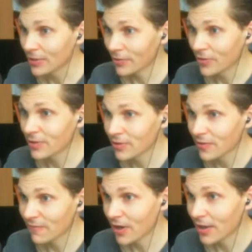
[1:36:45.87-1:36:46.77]
Healer stands in
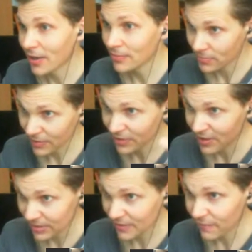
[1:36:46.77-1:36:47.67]
the fire that's
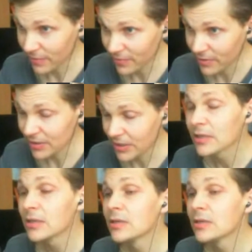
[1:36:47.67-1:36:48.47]
coming down from the ceiling.